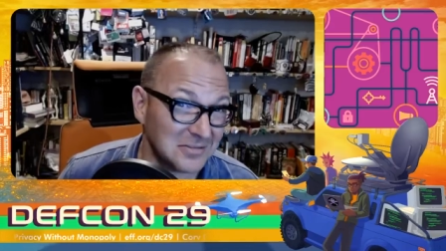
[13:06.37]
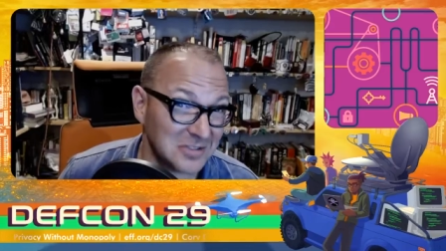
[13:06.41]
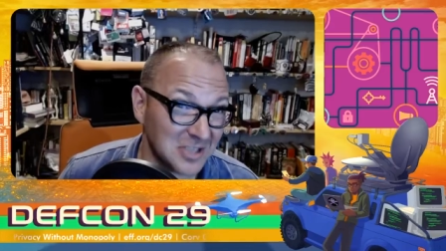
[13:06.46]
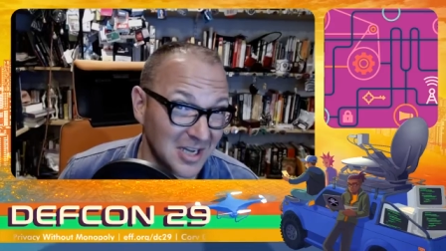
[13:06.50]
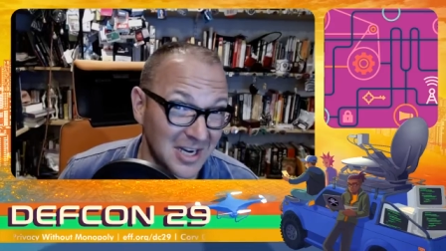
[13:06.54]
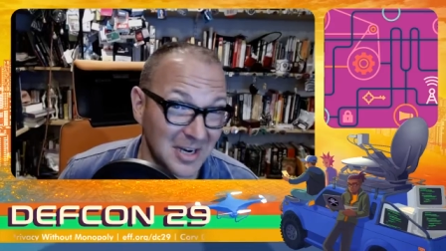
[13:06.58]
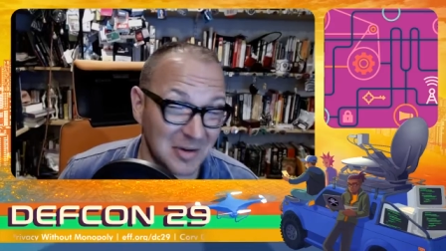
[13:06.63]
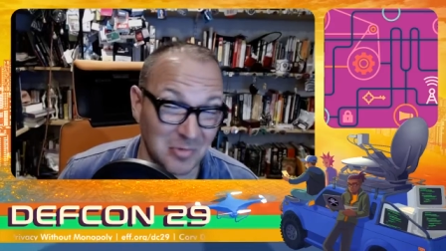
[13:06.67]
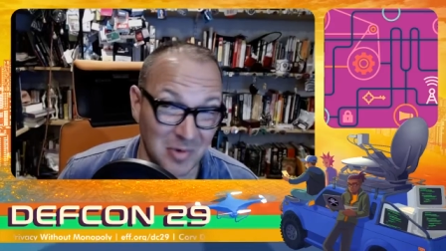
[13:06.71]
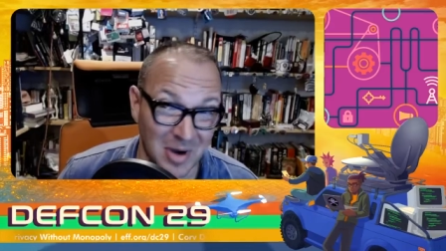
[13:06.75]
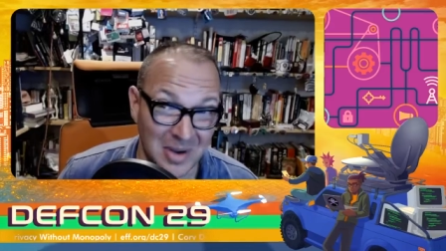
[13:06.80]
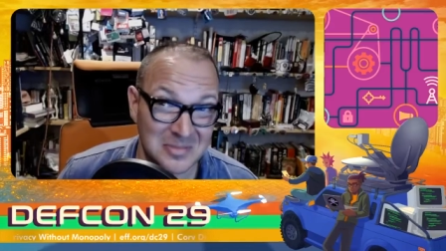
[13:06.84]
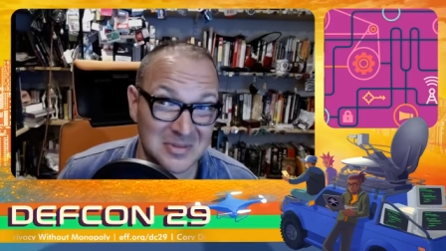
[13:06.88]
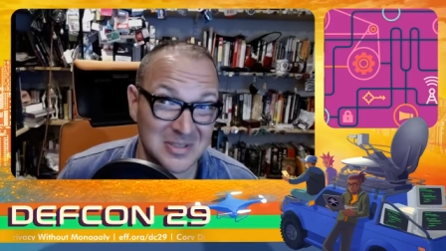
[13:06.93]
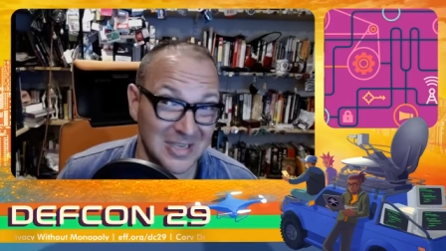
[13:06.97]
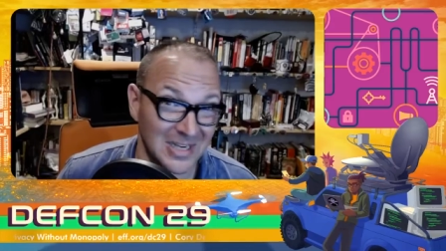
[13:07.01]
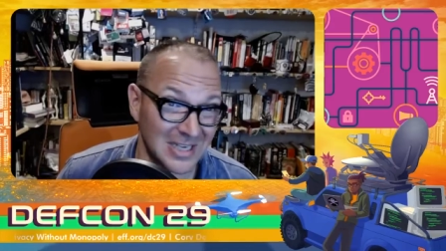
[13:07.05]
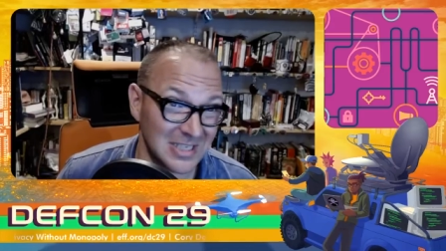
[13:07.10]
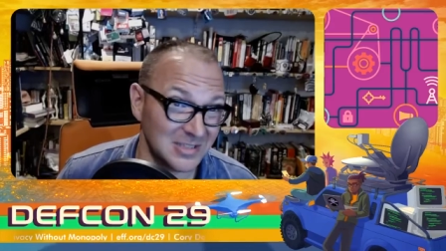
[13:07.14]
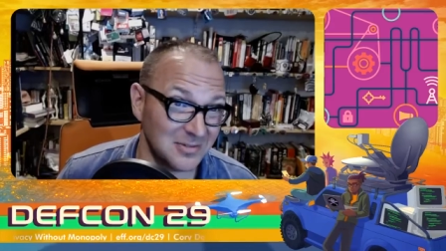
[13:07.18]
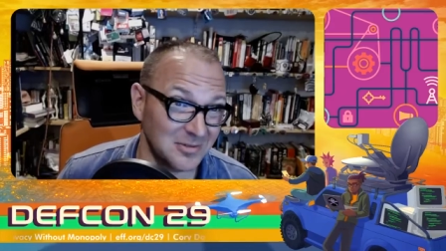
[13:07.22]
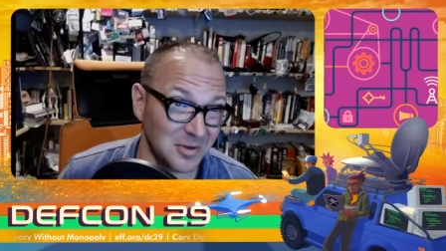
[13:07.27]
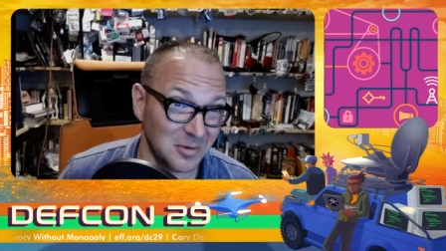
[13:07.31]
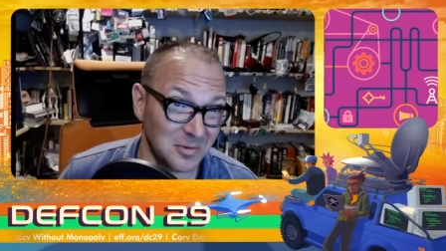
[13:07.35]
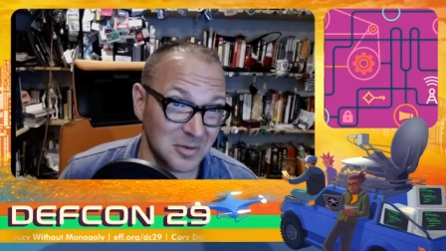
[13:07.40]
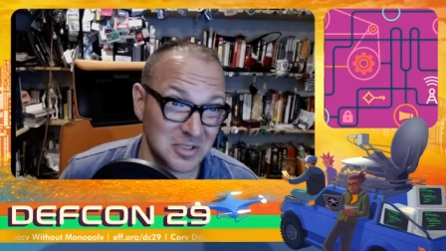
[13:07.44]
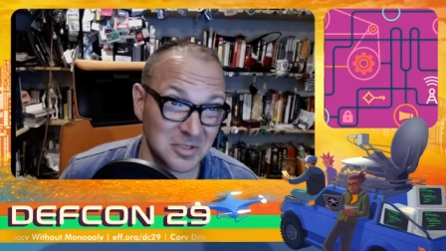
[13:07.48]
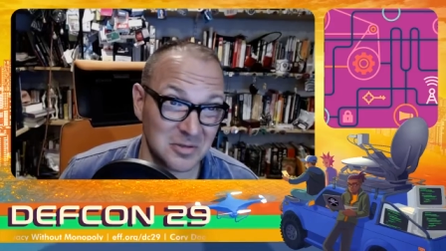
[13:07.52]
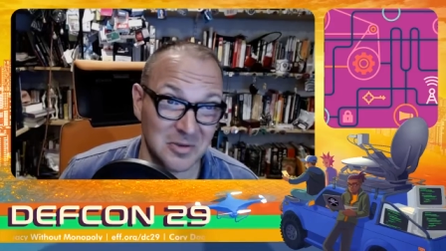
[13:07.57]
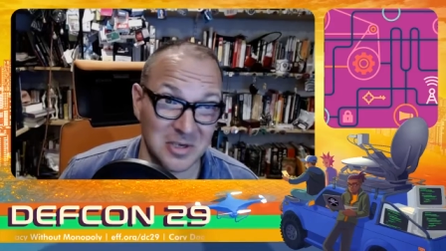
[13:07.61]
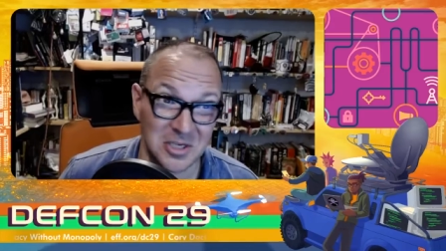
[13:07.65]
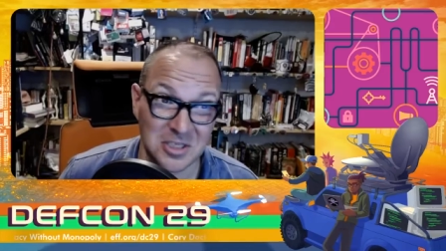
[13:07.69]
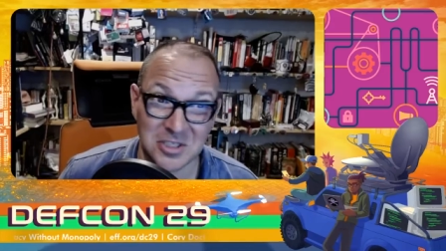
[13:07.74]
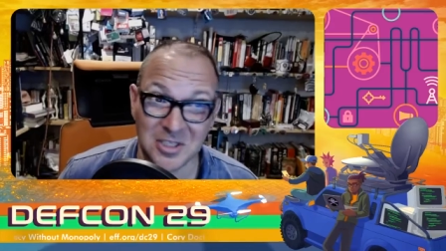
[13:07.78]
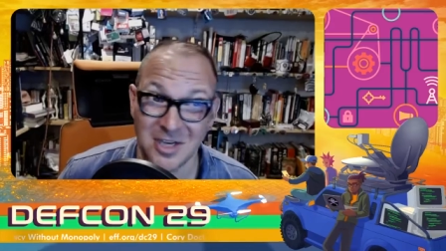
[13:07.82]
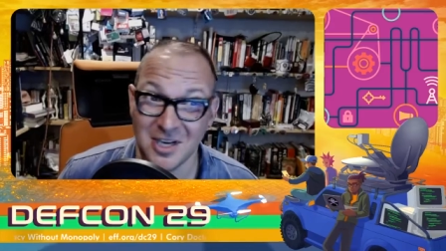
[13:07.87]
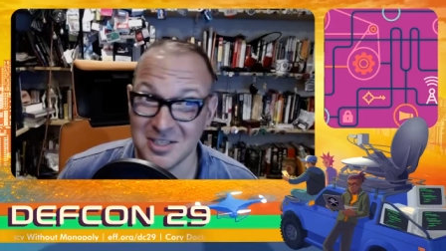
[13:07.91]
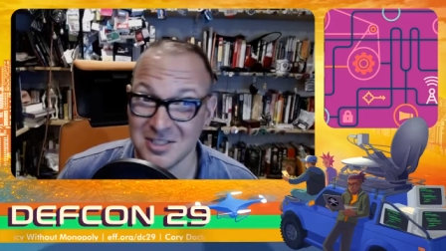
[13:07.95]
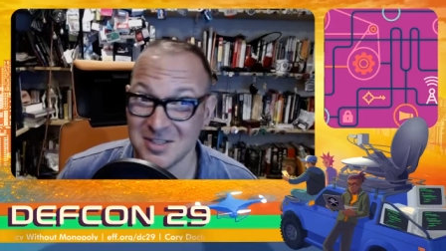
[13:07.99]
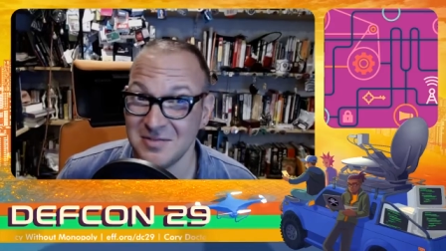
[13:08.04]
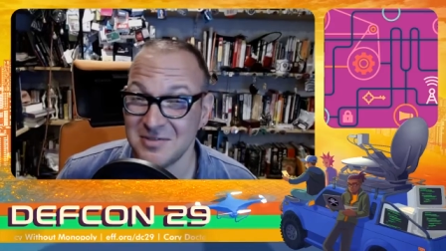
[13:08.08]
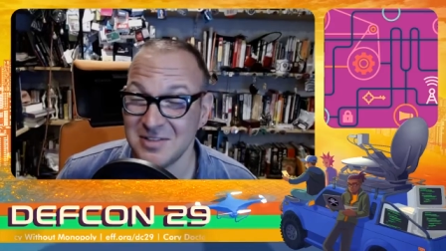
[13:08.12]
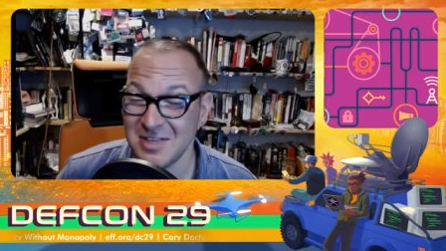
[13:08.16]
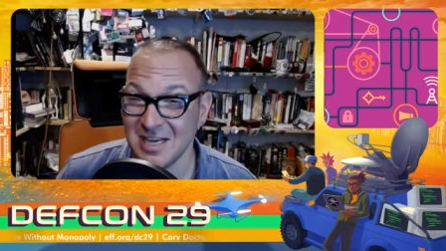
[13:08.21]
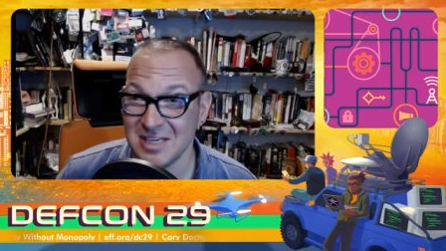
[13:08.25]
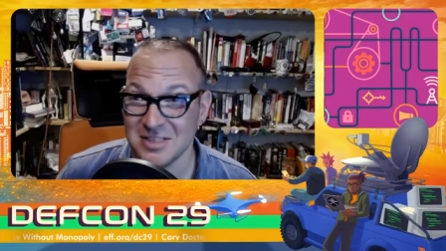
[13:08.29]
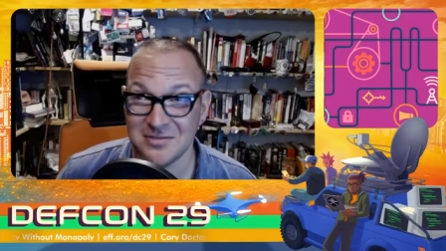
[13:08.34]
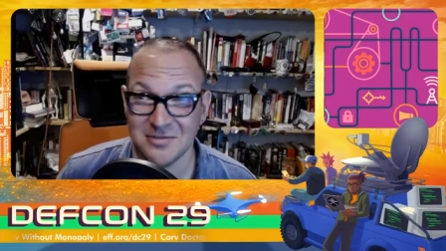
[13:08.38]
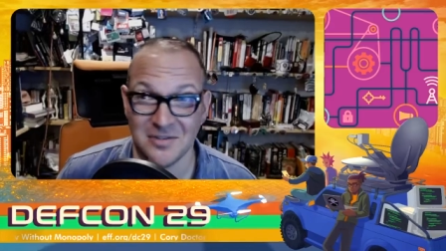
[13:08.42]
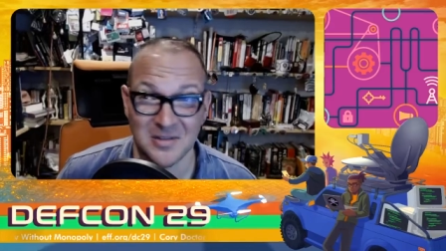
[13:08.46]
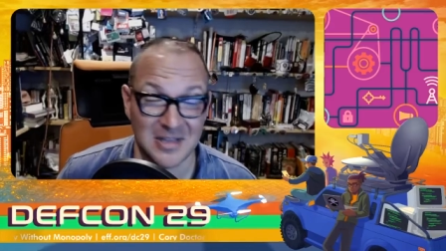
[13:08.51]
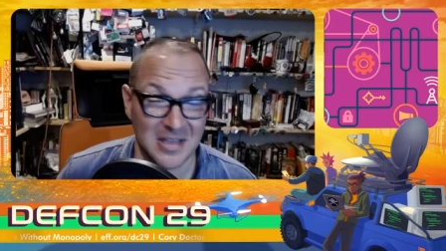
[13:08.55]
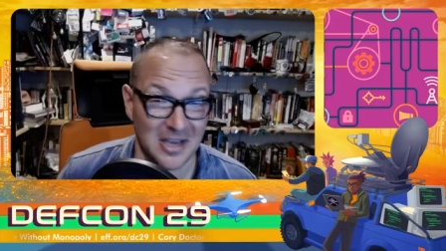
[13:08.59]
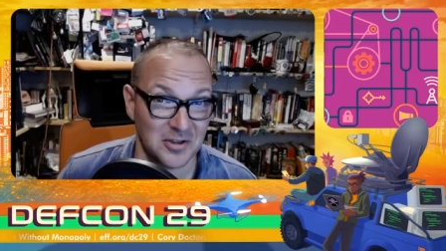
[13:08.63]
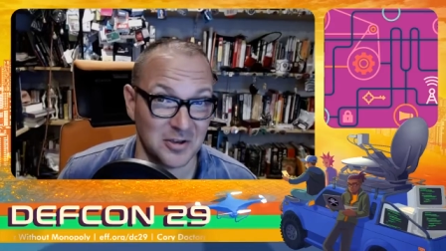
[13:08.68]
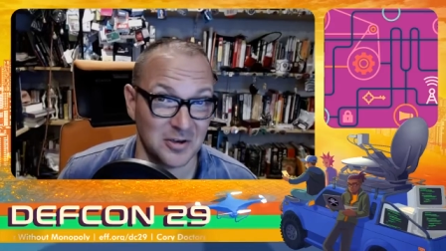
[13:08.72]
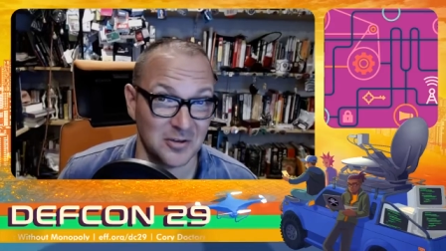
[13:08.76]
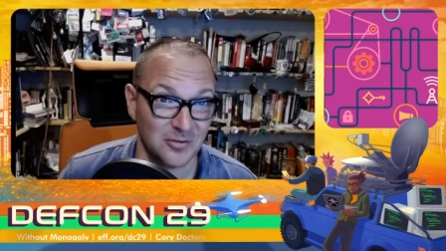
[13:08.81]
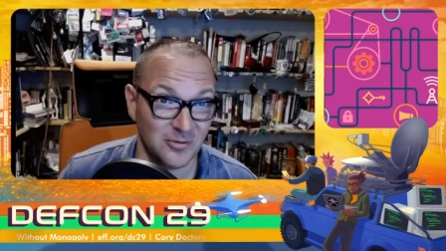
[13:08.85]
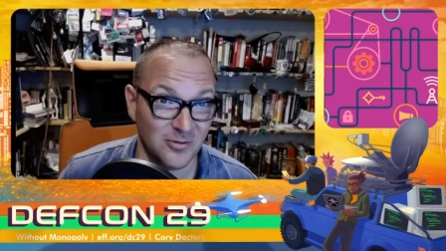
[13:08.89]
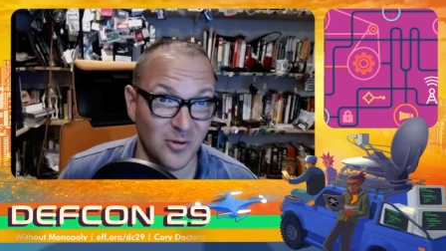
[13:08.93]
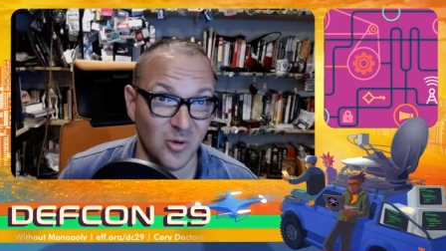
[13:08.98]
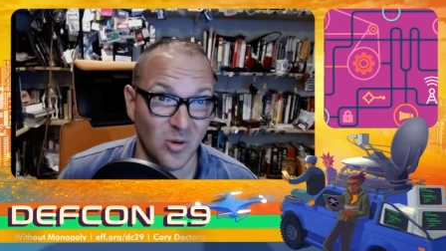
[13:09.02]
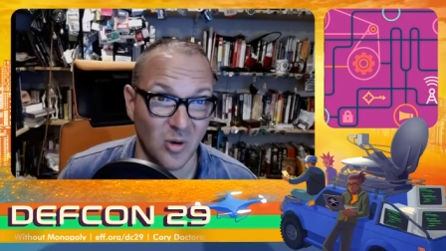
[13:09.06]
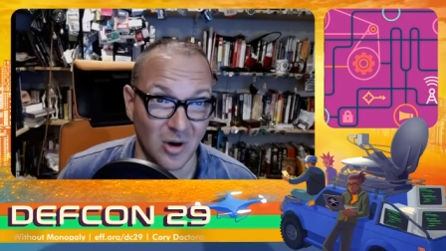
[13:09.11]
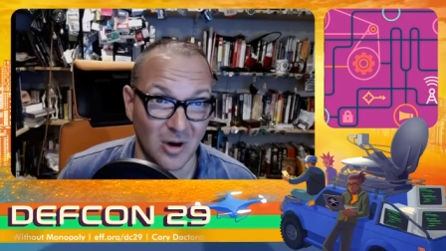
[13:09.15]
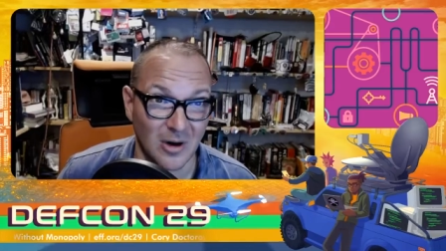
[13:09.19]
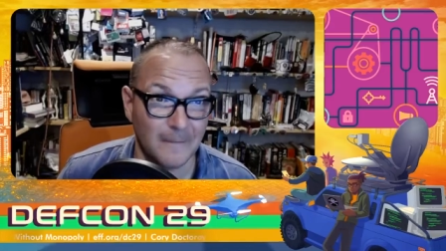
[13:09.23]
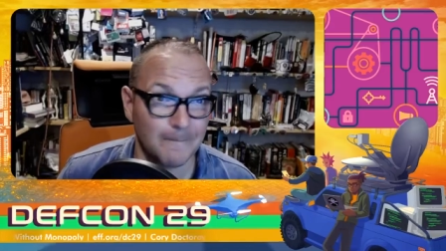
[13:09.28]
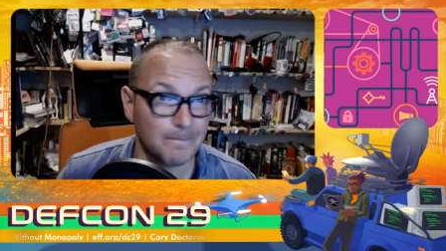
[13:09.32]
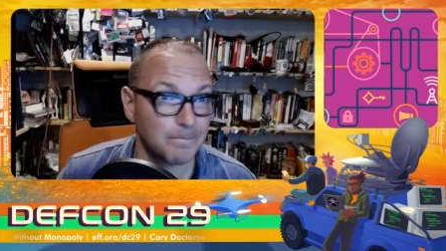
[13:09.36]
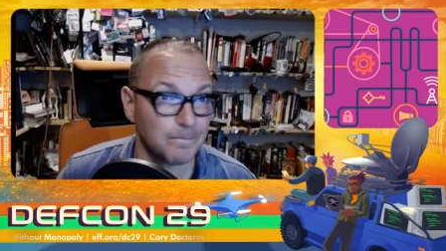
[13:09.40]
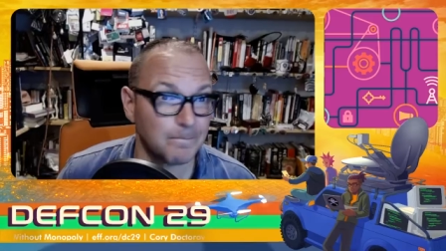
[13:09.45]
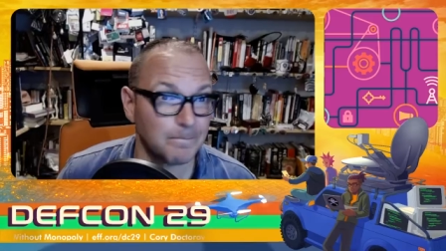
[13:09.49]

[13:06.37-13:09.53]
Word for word: giant websites filled with screenshots of text from the other 4.